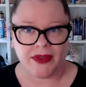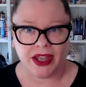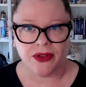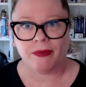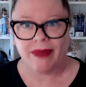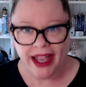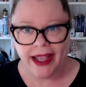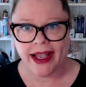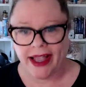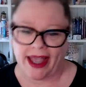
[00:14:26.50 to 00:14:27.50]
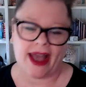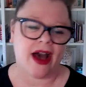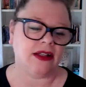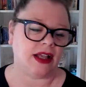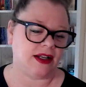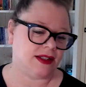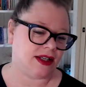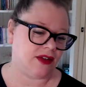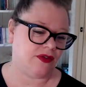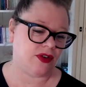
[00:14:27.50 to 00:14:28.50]
in your bank account, and it's
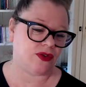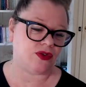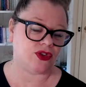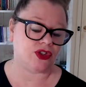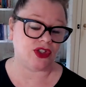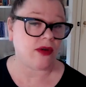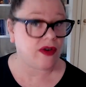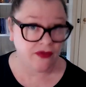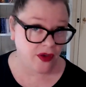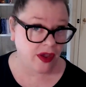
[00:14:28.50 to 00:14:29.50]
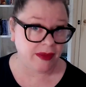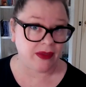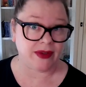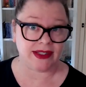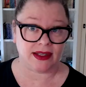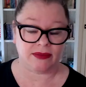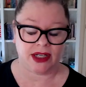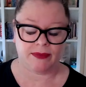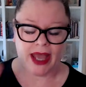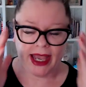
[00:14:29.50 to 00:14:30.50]
going to feel so affirming when
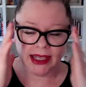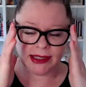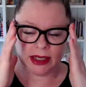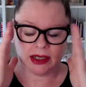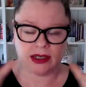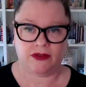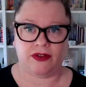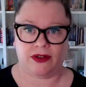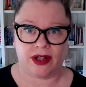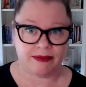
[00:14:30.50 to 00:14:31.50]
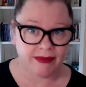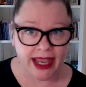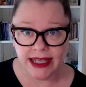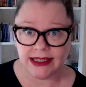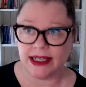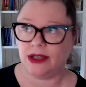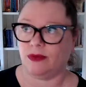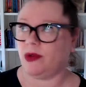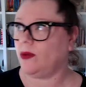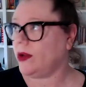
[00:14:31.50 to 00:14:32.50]
somebody pays it. You're going to feel amazing. You'll
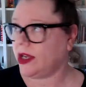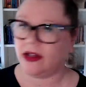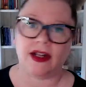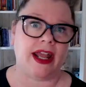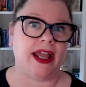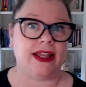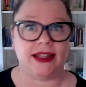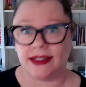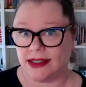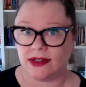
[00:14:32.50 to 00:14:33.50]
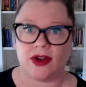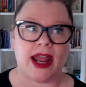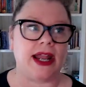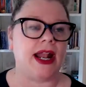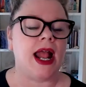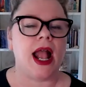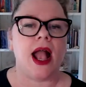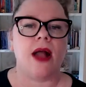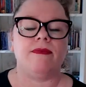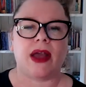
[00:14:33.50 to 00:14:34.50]
be walking on air. This is great.
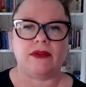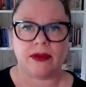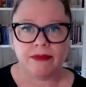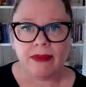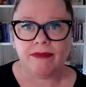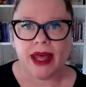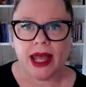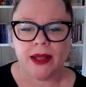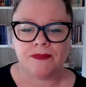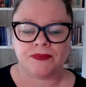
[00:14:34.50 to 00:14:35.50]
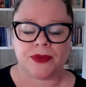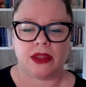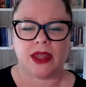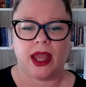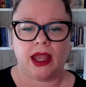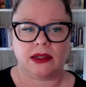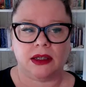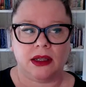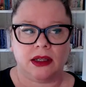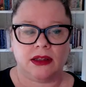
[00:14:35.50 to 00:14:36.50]
But remember that
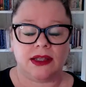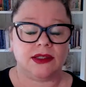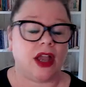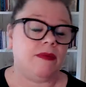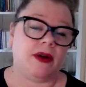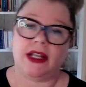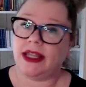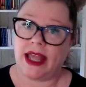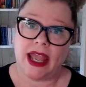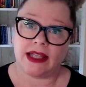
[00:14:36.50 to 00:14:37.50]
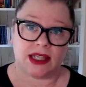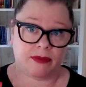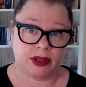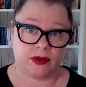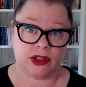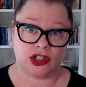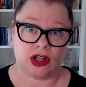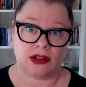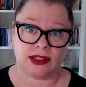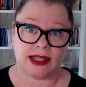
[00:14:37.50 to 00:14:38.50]
There's nobody there tapping you on the
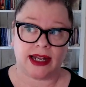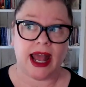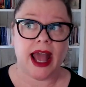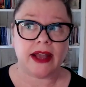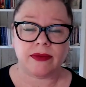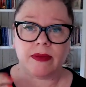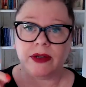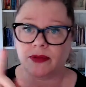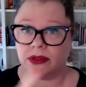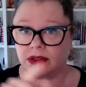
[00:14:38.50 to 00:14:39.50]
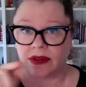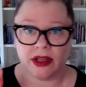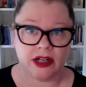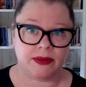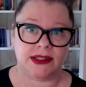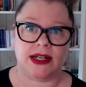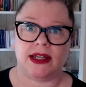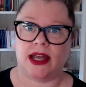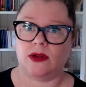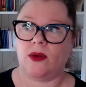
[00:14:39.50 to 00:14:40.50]
shoulder saying, hey, remember to put 30% of
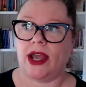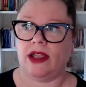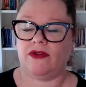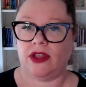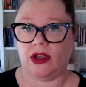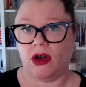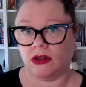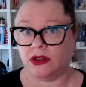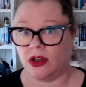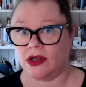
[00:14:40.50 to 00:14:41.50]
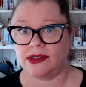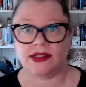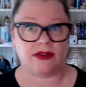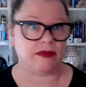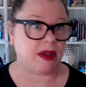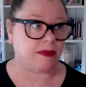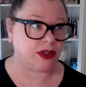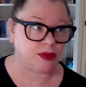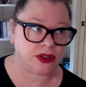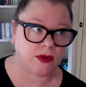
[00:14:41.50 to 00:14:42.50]
that away for your on costs, and remember
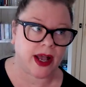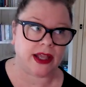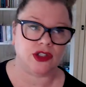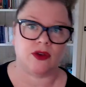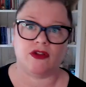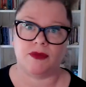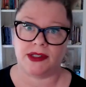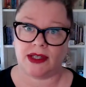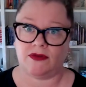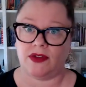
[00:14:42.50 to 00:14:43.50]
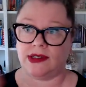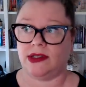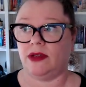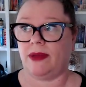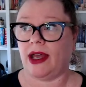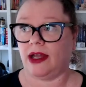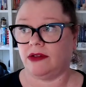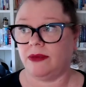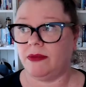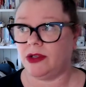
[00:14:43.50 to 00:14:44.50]
to put away 12% for your super, and
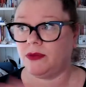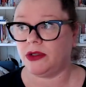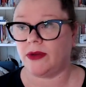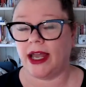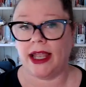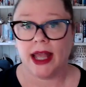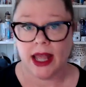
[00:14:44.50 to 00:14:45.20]
remember to put away